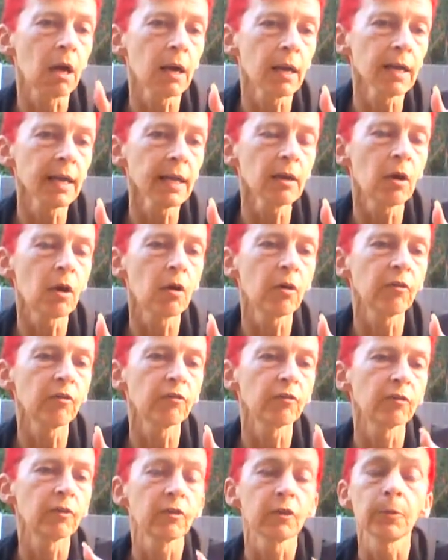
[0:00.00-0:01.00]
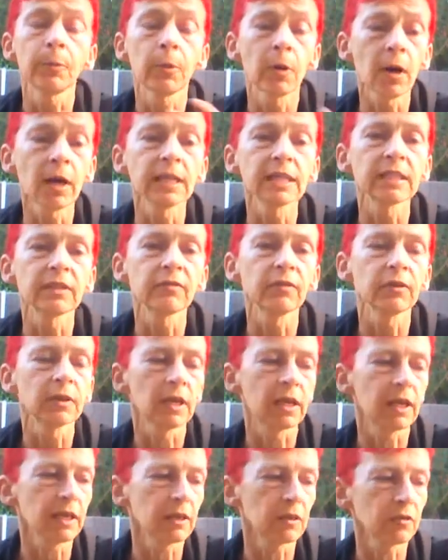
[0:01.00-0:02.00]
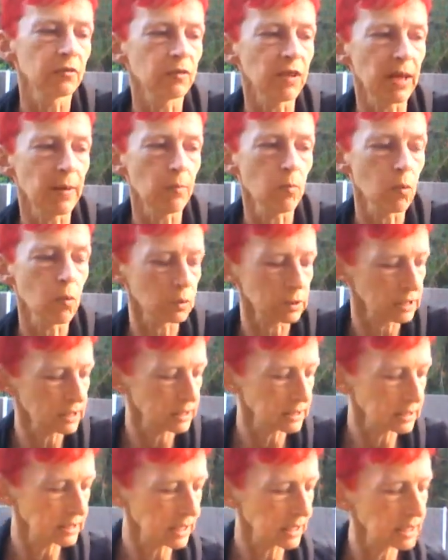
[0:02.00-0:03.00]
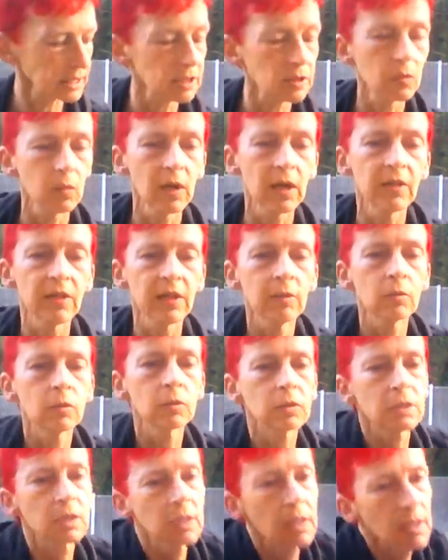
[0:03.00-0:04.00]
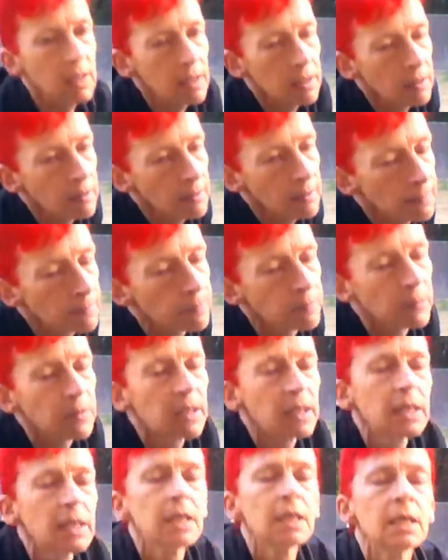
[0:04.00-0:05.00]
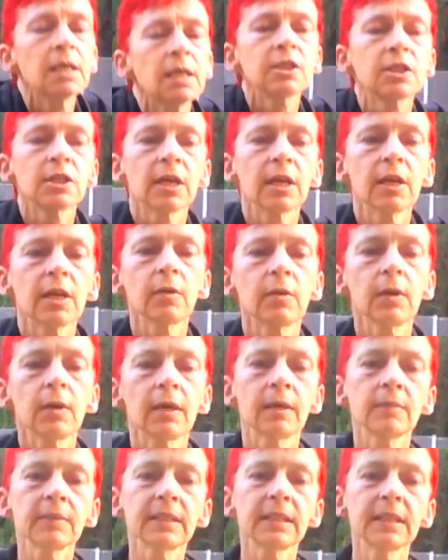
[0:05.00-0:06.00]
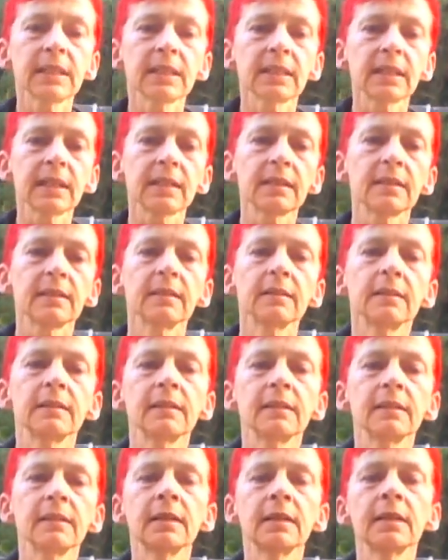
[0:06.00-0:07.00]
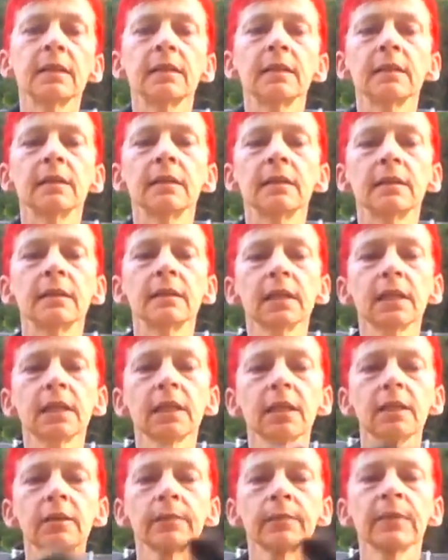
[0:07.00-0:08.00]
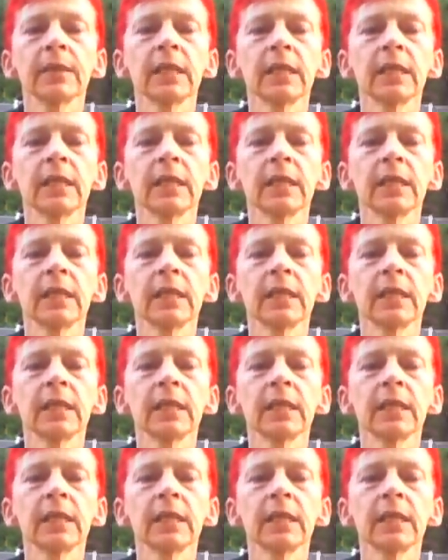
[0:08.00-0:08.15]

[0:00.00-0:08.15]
eye off the prize, if you like, of them wanting to get to where they want to go. So, sit, Zed. Thank you.